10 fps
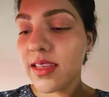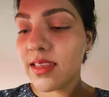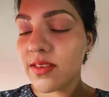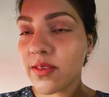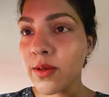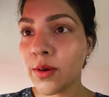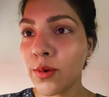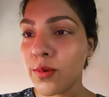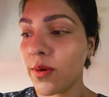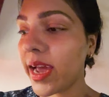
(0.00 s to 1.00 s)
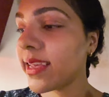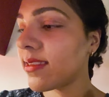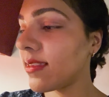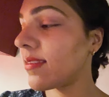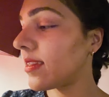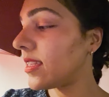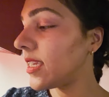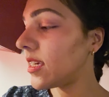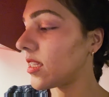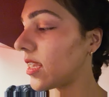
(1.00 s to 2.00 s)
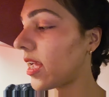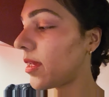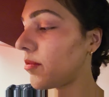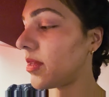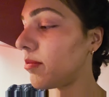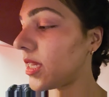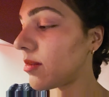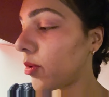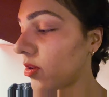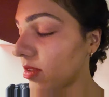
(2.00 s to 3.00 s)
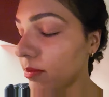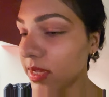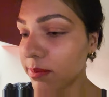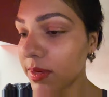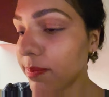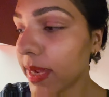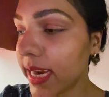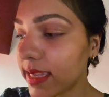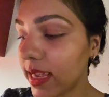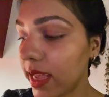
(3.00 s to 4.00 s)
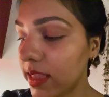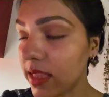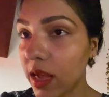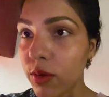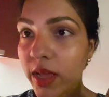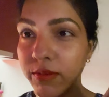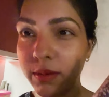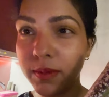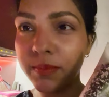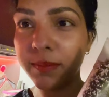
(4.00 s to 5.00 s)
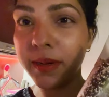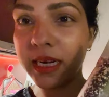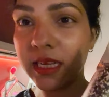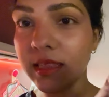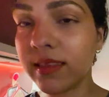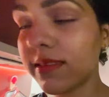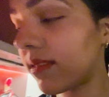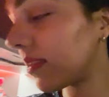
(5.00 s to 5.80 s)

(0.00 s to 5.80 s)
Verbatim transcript: So as it's a dinner time, the meatballs are being prepared, and now I will be preparing this